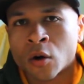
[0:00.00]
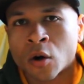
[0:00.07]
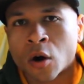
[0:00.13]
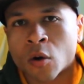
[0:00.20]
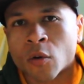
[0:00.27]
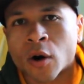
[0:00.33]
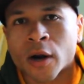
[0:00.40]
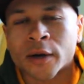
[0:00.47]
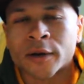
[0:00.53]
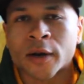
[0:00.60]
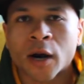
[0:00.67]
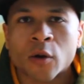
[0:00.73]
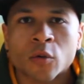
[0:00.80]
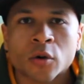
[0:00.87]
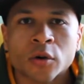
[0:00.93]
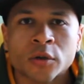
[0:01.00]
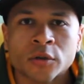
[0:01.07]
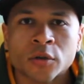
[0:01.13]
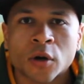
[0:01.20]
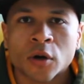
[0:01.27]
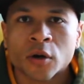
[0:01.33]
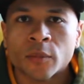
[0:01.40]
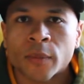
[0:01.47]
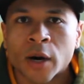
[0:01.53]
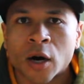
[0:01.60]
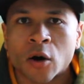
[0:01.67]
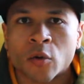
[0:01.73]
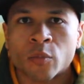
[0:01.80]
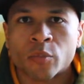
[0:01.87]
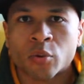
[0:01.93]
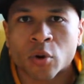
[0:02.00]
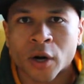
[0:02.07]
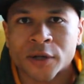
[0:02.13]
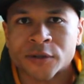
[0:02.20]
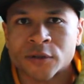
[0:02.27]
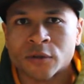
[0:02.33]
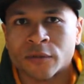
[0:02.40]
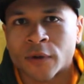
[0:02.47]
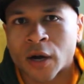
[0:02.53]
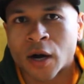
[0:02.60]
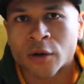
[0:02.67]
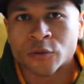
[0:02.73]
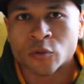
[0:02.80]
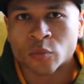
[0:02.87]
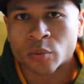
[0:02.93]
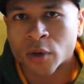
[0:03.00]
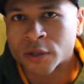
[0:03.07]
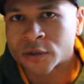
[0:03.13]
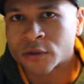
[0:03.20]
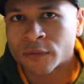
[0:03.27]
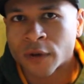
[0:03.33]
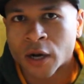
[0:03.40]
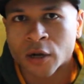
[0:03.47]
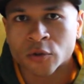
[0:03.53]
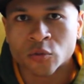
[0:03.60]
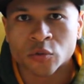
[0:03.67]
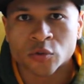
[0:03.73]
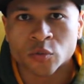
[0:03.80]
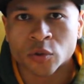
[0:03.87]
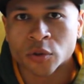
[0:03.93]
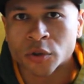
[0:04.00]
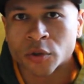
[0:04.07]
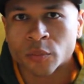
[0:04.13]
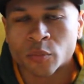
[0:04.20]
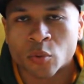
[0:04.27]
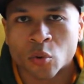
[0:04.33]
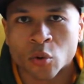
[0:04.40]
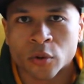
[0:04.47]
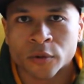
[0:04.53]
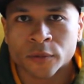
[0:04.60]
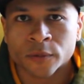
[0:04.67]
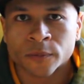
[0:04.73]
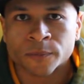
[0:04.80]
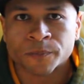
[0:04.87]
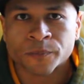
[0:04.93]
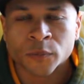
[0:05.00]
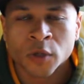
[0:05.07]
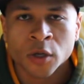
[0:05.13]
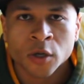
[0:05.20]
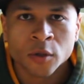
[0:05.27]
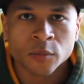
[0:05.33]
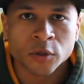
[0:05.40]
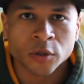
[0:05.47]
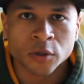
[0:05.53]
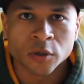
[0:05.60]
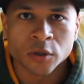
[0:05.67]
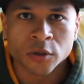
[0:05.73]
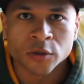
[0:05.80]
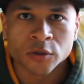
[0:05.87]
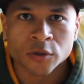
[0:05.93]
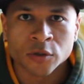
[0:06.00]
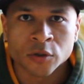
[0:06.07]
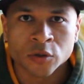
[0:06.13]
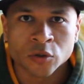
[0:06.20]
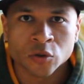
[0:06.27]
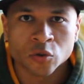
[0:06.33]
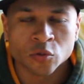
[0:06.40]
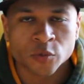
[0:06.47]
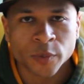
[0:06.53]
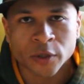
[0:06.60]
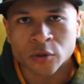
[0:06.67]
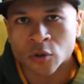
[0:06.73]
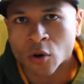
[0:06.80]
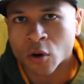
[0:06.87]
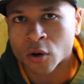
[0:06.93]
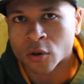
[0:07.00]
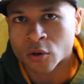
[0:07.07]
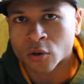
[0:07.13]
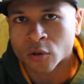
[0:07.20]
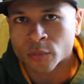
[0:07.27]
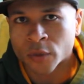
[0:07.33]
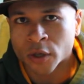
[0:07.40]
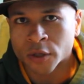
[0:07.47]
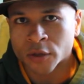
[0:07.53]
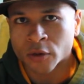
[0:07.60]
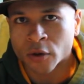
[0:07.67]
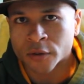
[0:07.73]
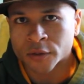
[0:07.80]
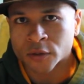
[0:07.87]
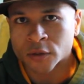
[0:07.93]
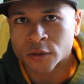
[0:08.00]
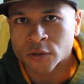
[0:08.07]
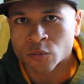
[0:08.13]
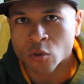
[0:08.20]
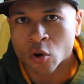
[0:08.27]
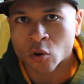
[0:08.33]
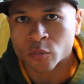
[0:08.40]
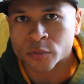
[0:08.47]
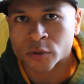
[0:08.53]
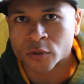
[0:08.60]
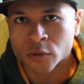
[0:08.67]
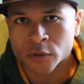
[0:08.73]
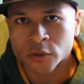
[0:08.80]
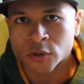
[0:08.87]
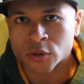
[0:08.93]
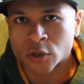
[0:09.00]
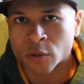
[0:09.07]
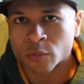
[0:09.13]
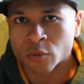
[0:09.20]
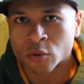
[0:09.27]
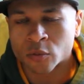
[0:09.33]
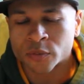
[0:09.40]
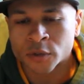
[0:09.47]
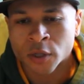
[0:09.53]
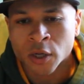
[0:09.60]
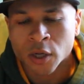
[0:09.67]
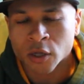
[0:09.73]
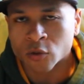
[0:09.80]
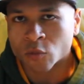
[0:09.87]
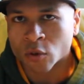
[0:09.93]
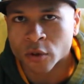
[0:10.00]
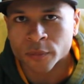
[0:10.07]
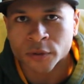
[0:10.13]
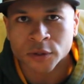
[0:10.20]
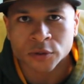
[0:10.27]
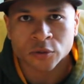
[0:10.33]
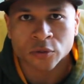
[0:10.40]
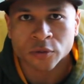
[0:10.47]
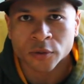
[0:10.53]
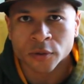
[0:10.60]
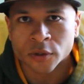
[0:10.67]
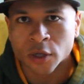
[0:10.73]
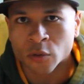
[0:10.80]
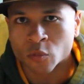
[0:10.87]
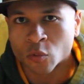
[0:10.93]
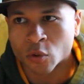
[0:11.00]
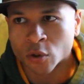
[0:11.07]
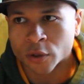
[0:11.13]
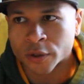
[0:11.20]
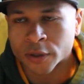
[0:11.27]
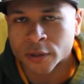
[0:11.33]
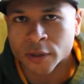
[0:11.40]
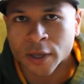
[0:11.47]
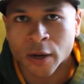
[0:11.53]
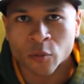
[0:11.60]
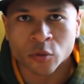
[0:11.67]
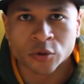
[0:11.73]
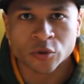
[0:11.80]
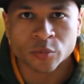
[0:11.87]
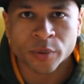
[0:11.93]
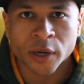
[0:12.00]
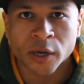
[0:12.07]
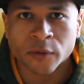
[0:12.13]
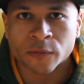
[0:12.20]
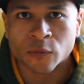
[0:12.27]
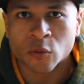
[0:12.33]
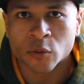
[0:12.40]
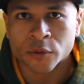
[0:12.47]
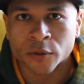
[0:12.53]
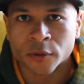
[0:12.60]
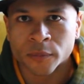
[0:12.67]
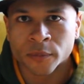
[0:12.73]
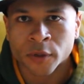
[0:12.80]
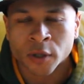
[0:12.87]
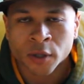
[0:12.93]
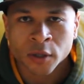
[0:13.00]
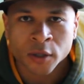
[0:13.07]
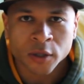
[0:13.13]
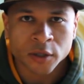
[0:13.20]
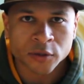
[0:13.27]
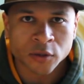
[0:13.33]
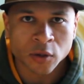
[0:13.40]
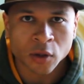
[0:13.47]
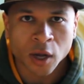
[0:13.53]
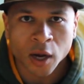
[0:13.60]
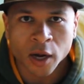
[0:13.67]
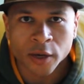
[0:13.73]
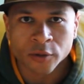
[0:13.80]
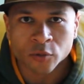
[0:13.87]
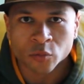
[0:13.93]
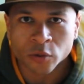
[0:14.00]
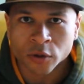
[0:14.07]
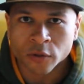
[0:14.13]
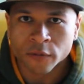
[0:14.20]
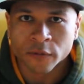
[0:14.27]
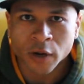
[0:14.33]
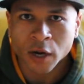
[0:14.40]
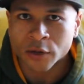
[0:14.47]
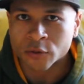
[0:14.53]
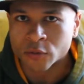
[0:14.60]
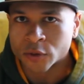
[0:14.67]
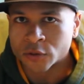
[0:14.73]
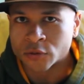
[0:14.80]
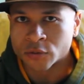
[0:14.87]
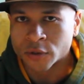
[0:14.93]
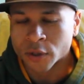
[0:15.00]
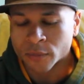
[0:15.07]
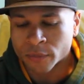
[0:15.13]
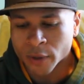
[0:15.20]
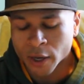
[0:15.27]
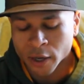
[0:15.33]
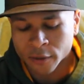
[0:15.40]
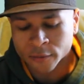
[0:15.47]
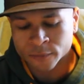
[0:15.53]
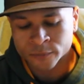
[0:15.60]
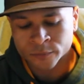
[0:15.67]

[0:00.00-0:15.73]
Alright, now we're going to talk about price to value. Price to value is really important because you spend your hard-earned money on these ropes, on these jump ropes, and you want to make sure that they work and that what you pay for them is aligned with the value that you get back.